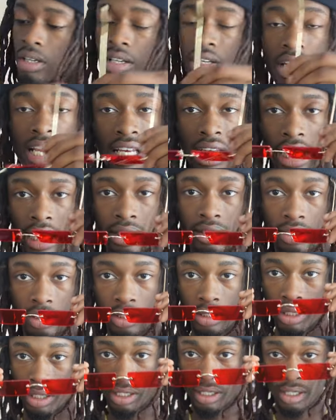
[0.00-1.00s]

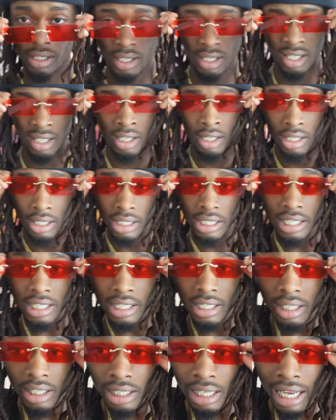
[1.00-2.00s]
Next,
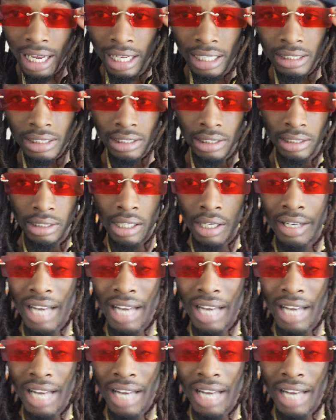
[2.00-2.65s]
these glasses.